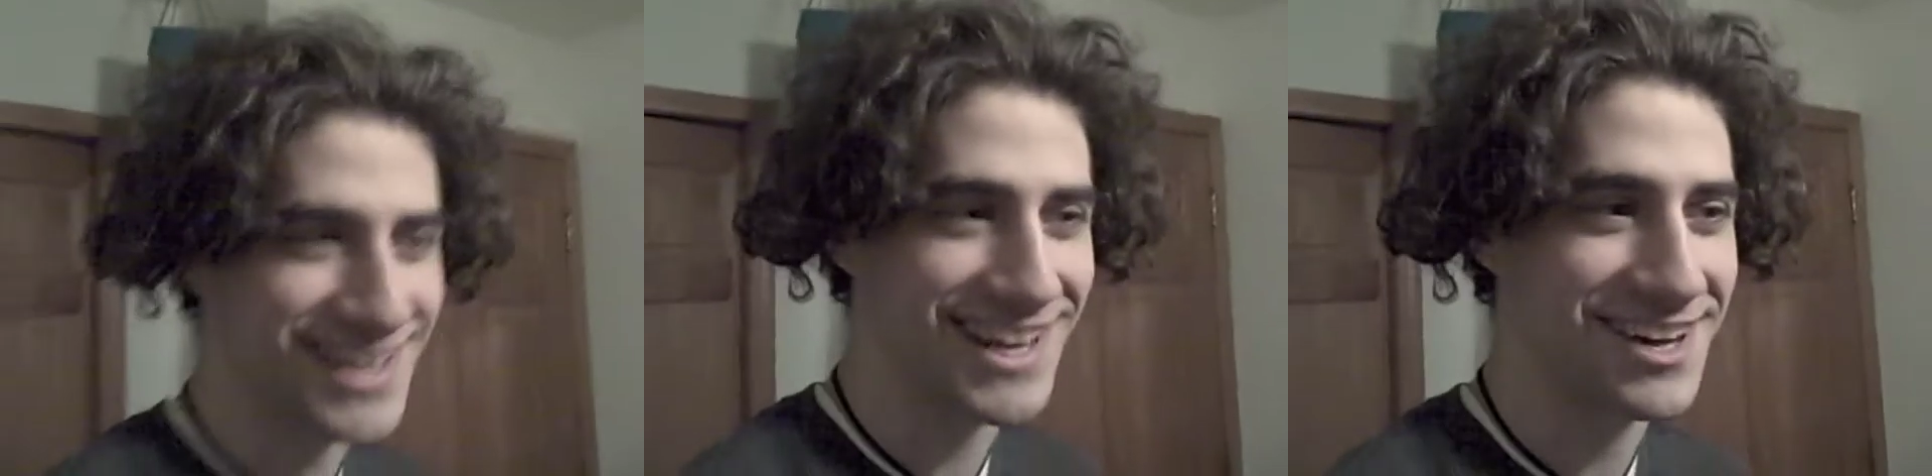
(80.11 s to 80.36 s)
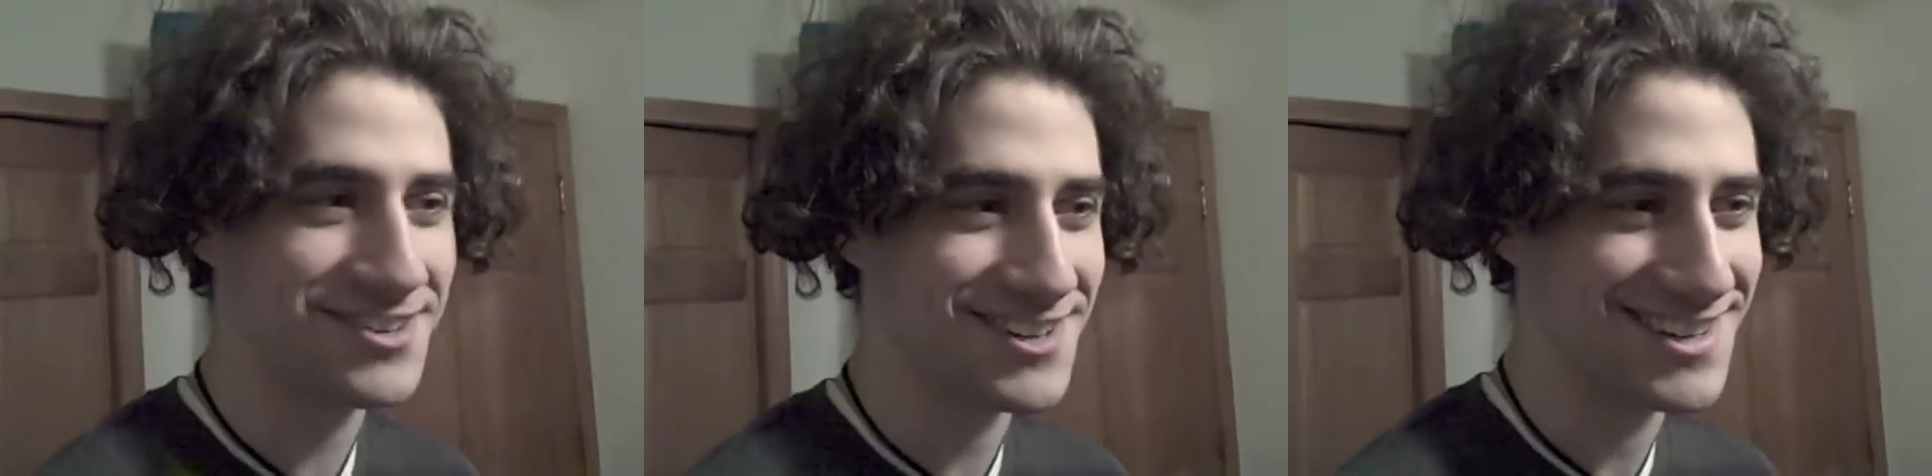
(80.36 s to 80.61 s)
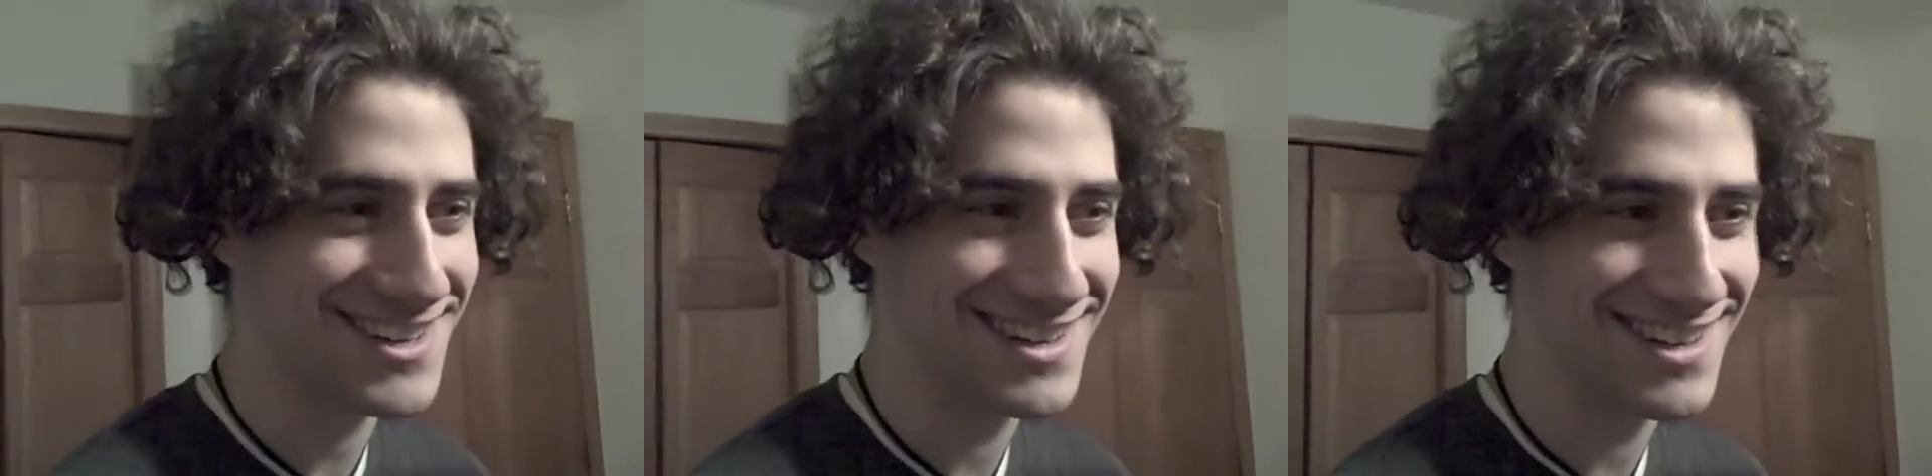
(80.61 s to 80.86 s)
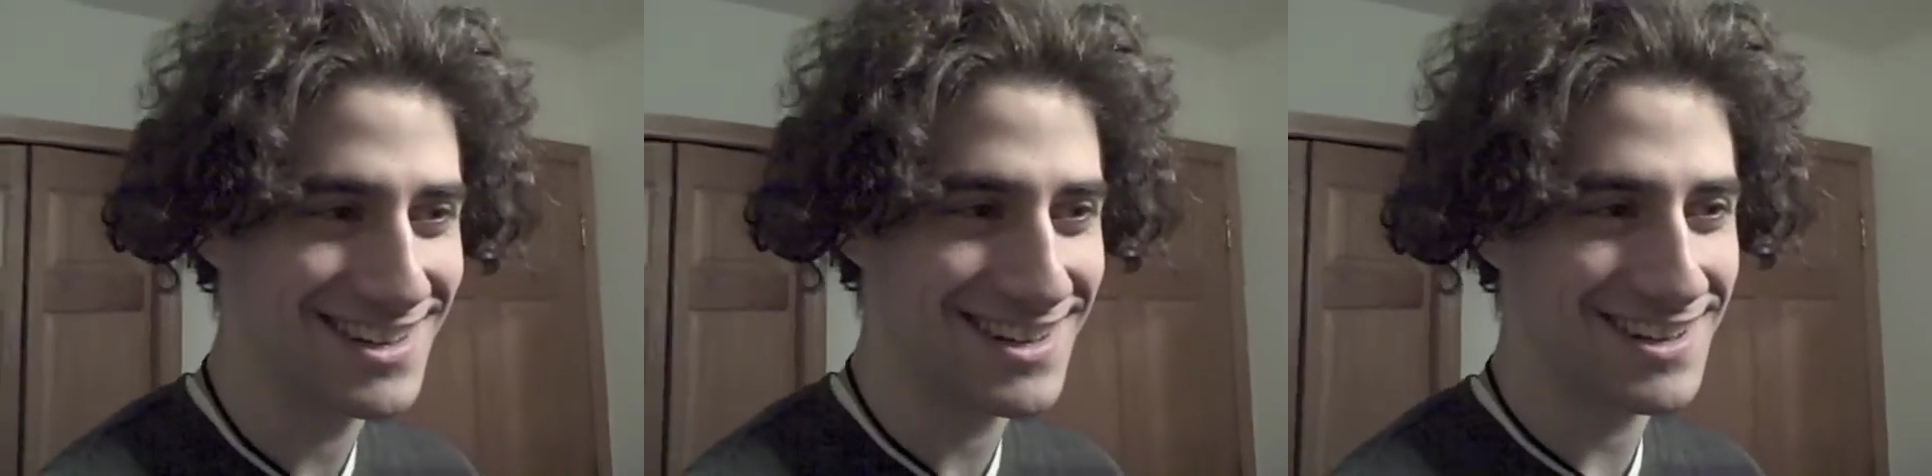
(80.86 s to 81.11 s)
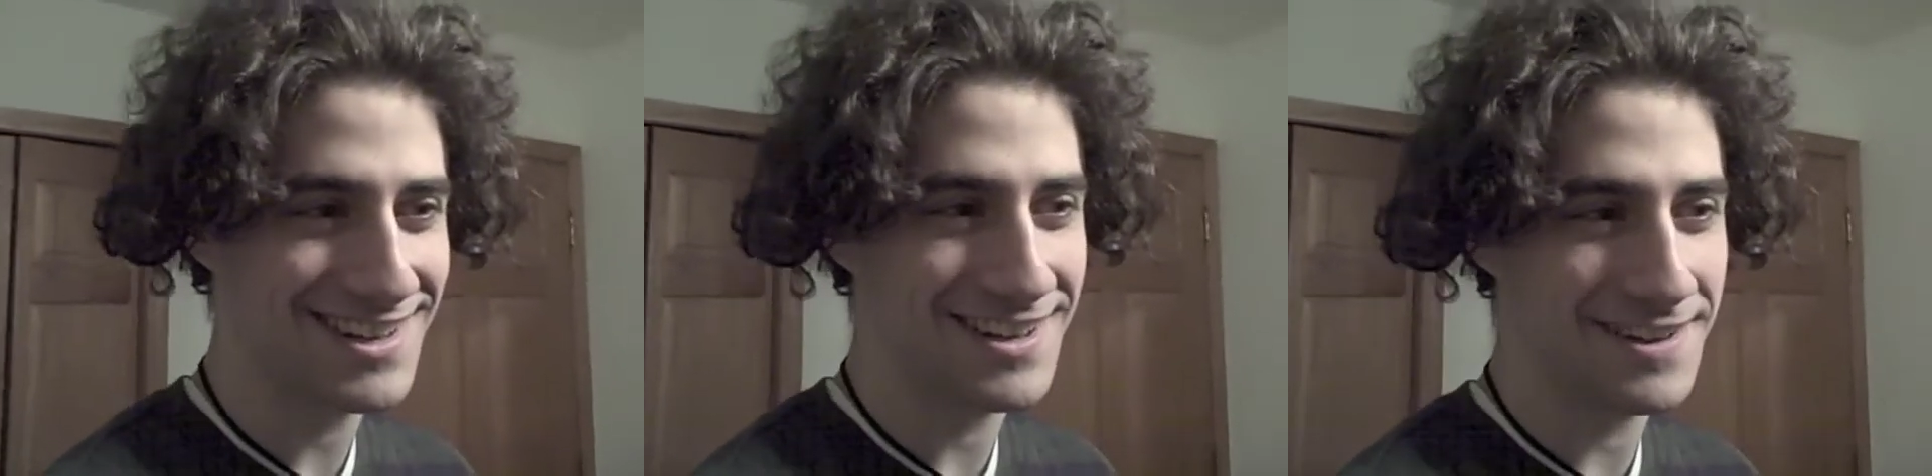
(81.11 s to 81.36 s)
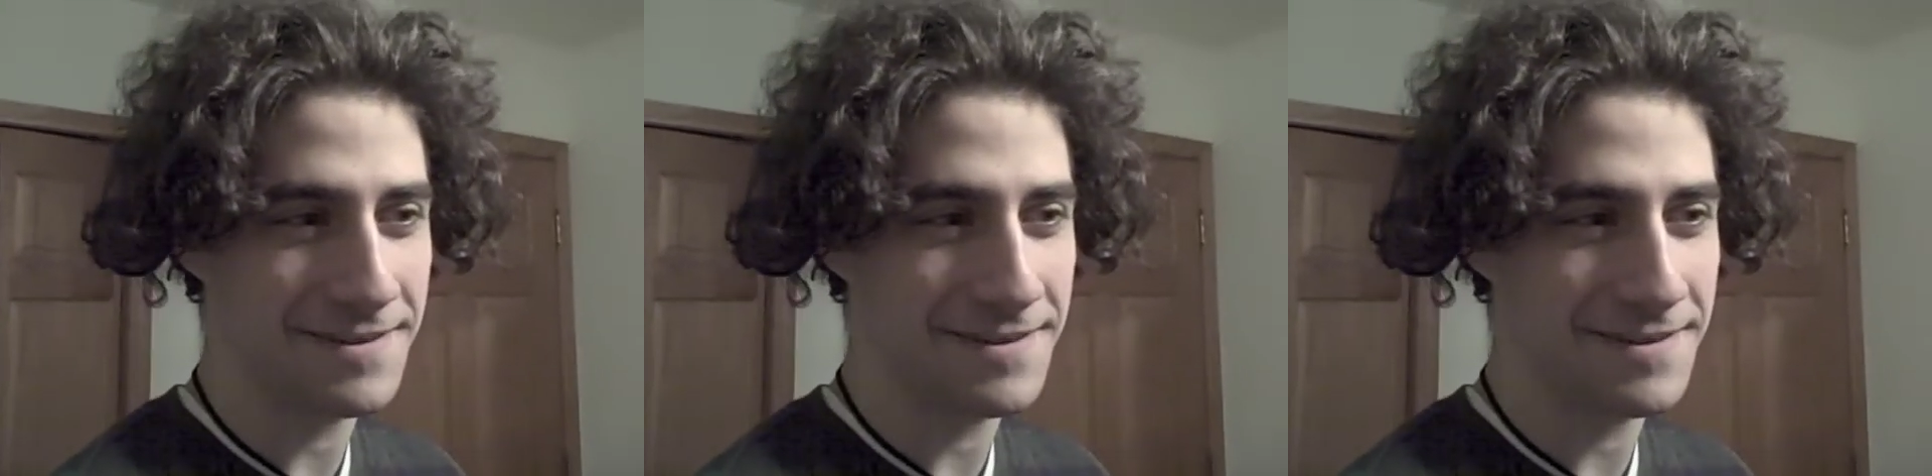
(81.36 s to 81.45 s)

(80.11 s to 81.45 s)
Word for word: that out? No.